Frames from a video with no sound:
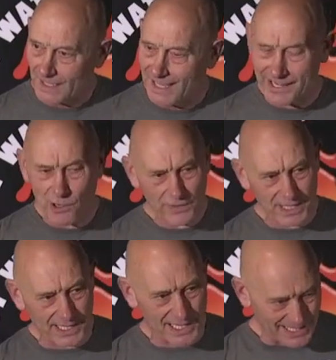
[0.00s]
And over the
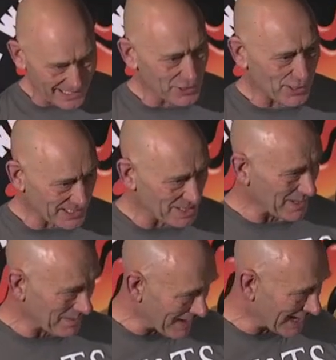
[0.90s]
years, that attracts a bit
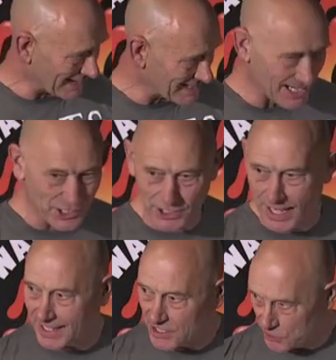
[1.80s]
of male attention,
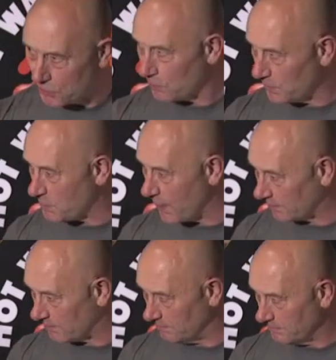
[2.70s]
and it's not always
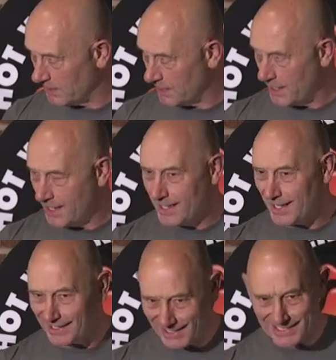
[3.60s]
welcome.
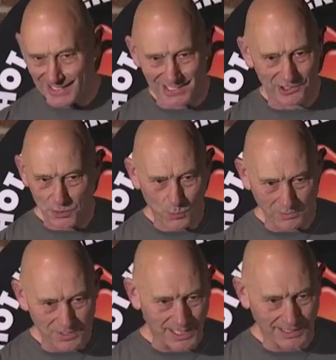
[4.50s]
And these lads just won't
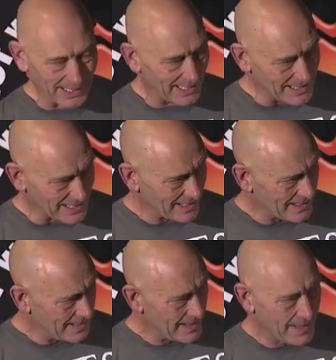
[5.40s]
take the hint.
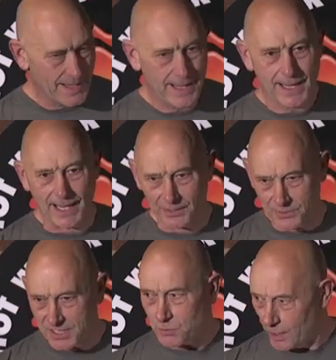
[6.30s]
And there was
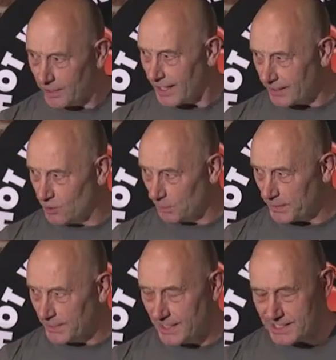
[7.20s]
this one lad a couple of
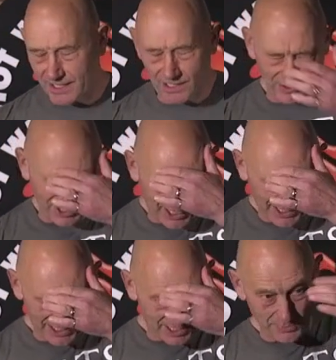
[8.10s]
years ago,
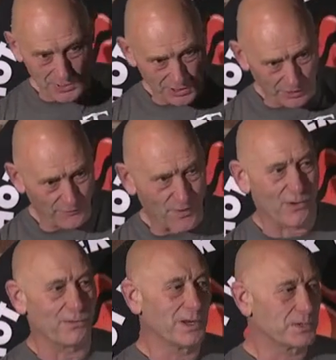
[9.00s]
Jesus, he was on the
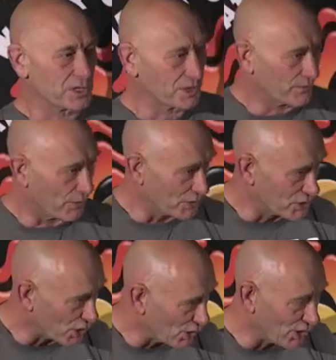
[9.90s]
phone, he was at the front
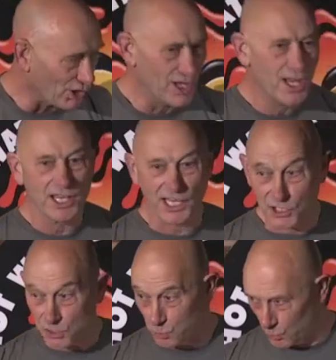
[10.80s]
door, he
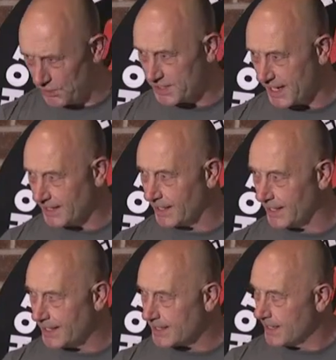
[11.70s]
just wouldn't take the
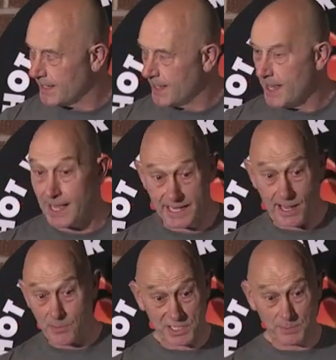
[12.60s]
hint. And I, I
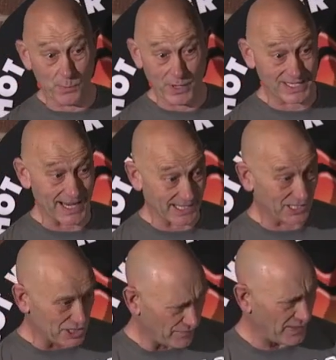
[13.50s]
was at my wit's end,
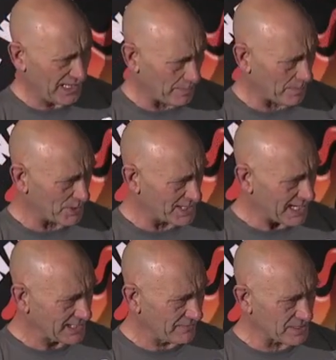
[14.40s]
because you feel a bit
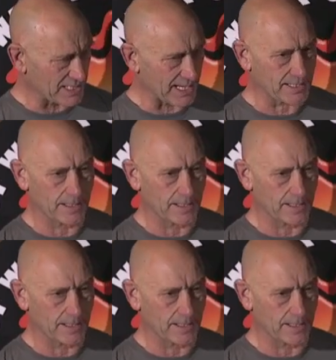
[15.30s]
protective as a dad.